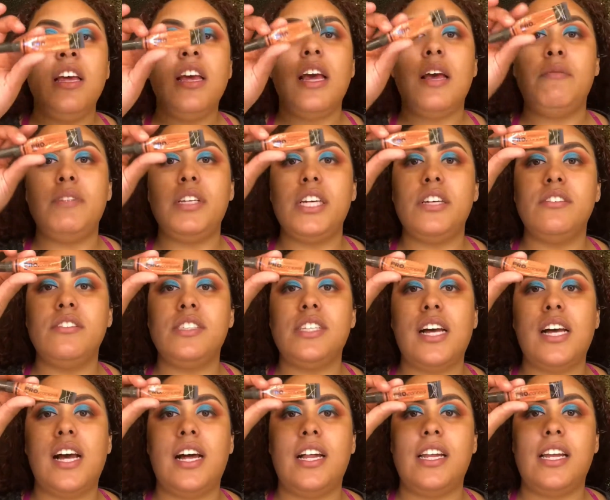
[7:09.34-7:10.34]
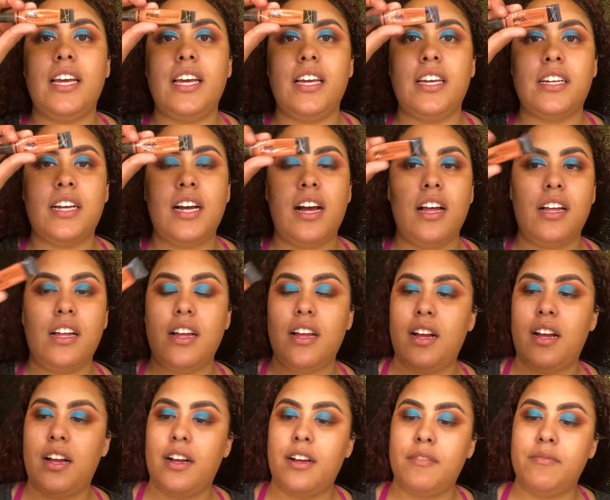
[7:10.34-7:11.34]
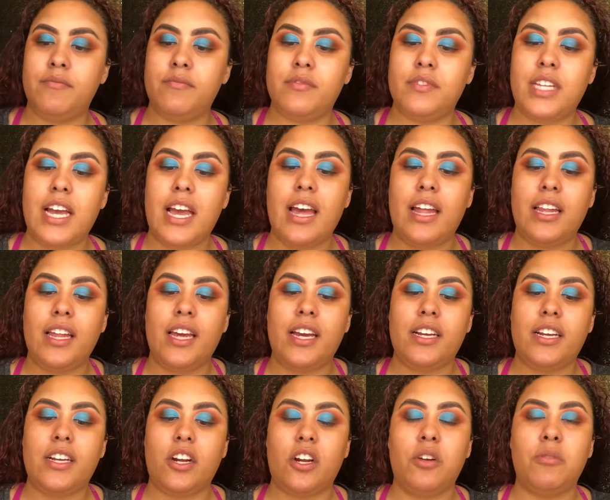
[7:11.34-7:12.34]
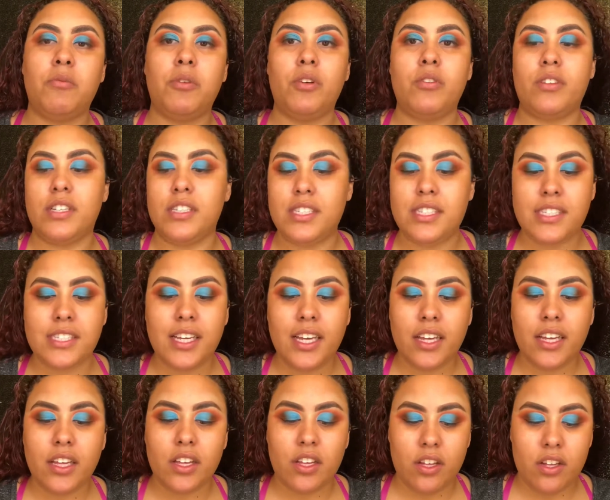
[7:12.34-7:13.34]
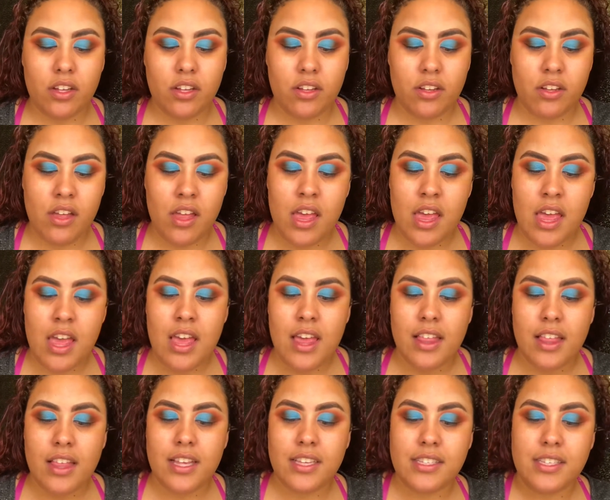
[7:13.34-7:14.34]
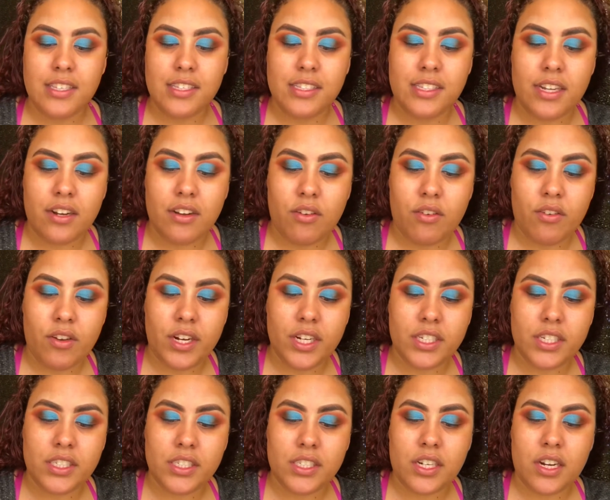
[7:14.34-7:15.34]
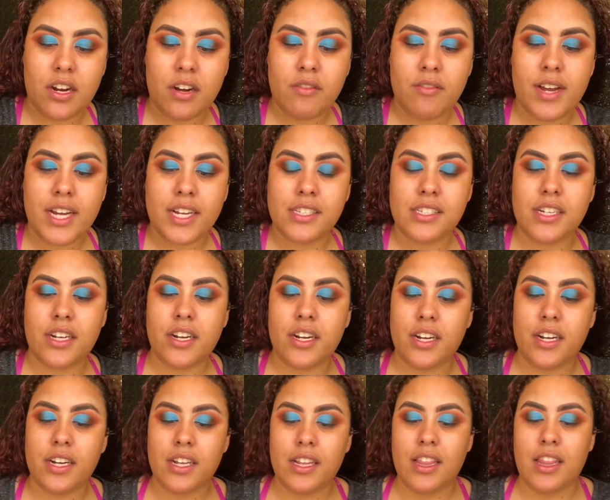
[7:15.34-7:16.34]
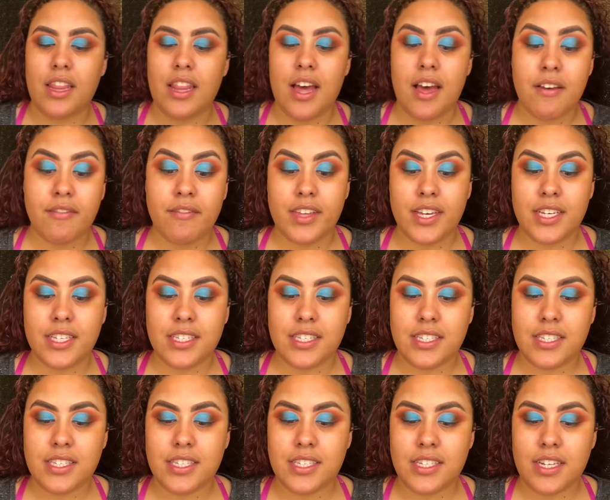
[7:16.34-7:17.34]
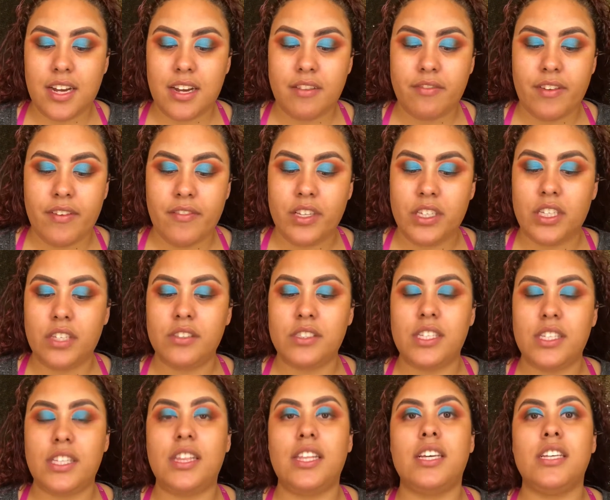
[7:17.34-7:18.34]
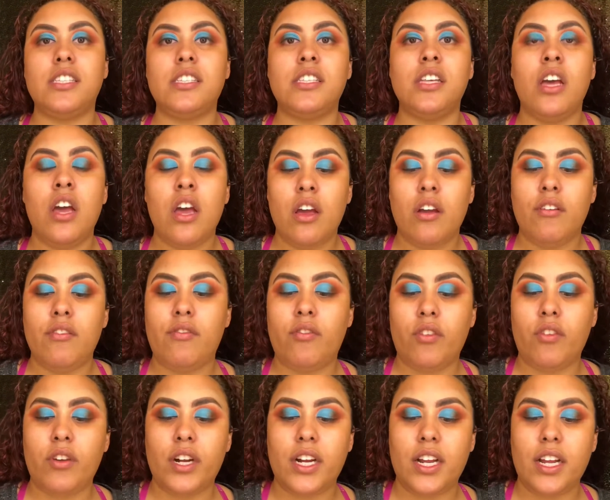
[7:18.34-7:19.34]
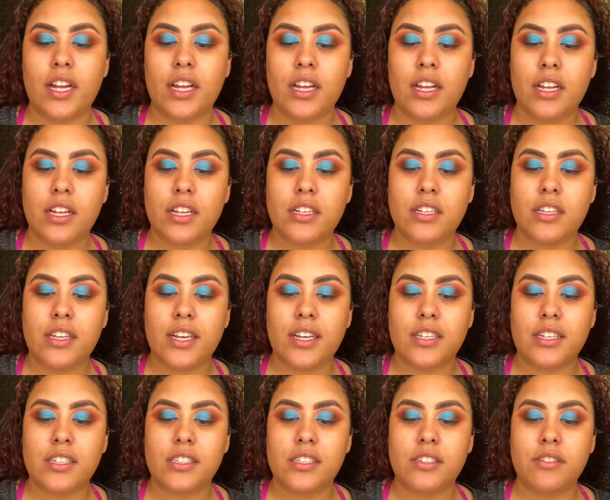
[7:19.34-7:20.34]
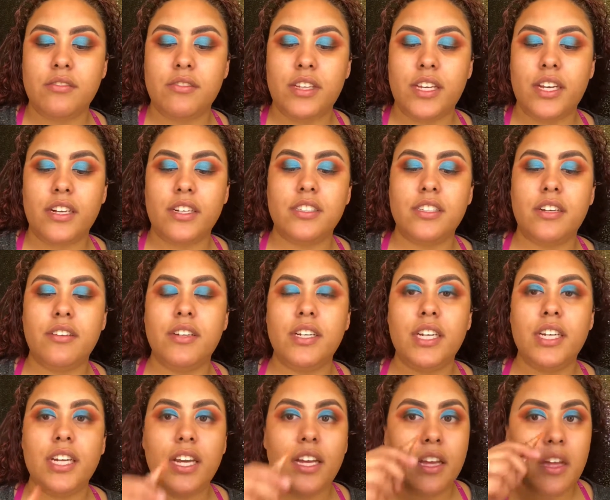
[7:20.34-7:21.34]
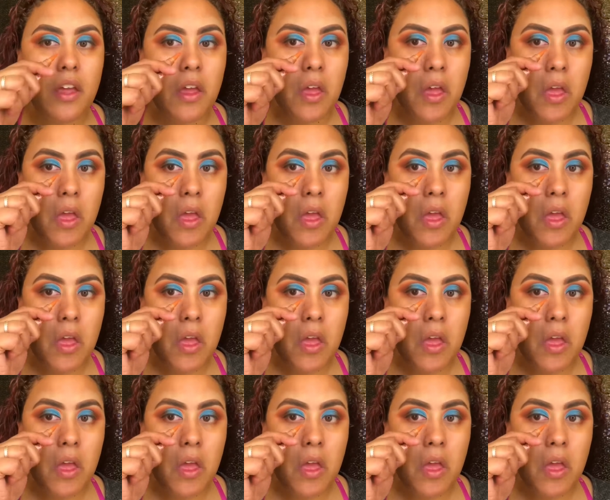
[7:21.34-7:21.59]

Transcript: I'm gonna use the LA Girl Pro Conceal. This is their orange corrector. Love this stuff. I've been using this for like 2 years already.